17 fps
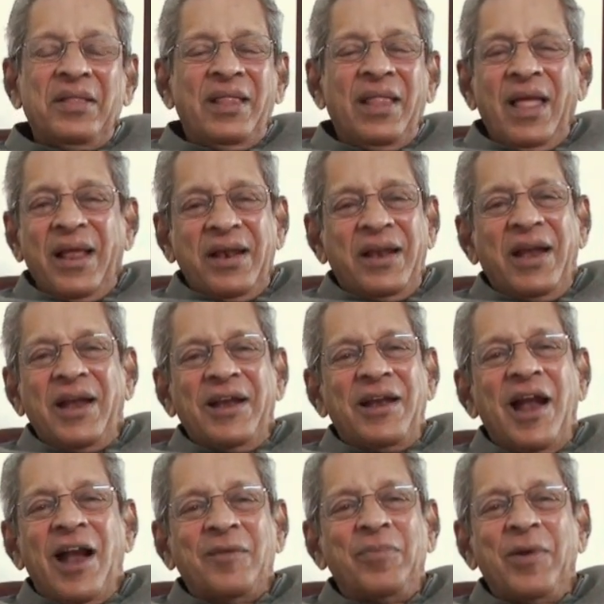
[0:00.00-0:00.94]
There need
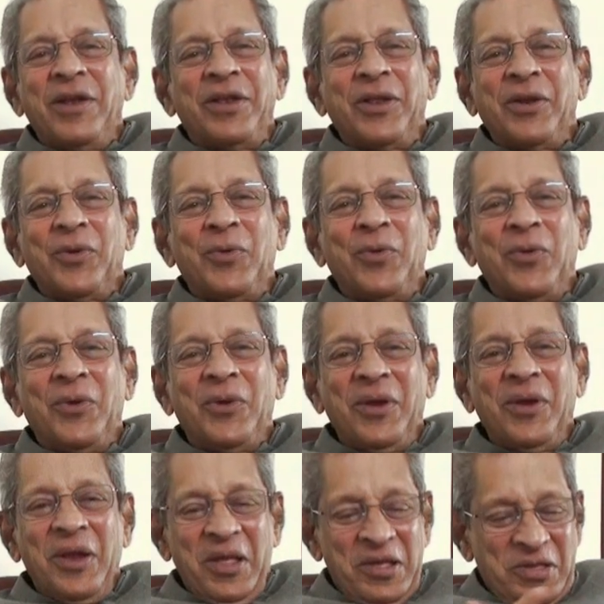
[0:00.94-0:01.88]
not be any rule.
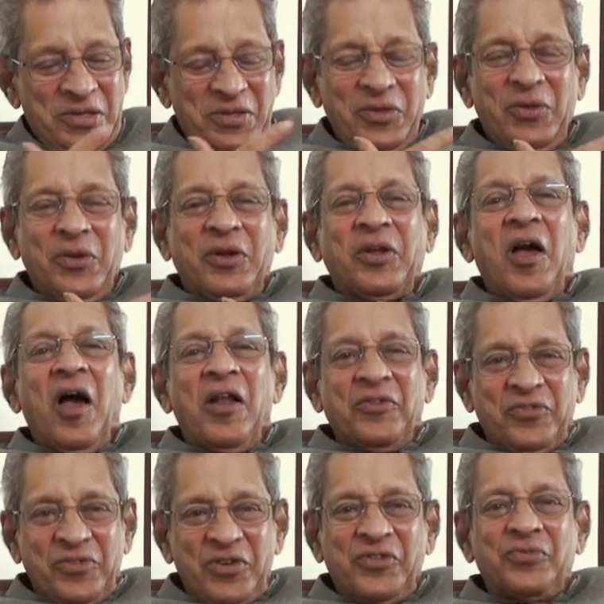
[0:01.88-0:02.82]
Your
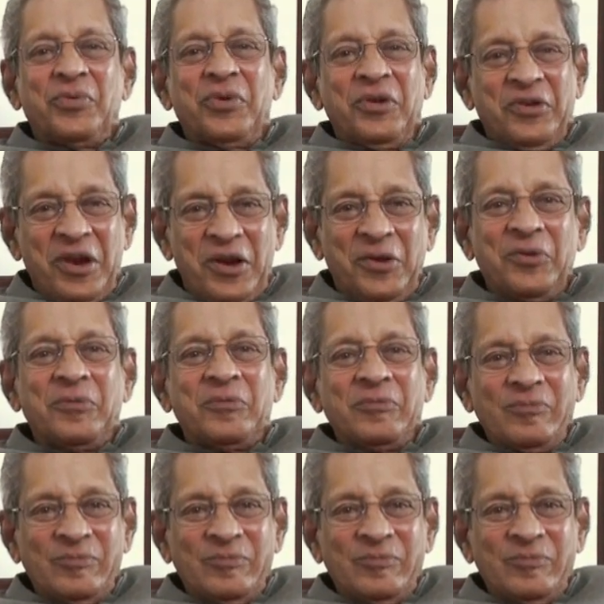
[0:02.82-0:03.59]
conscience will tell you.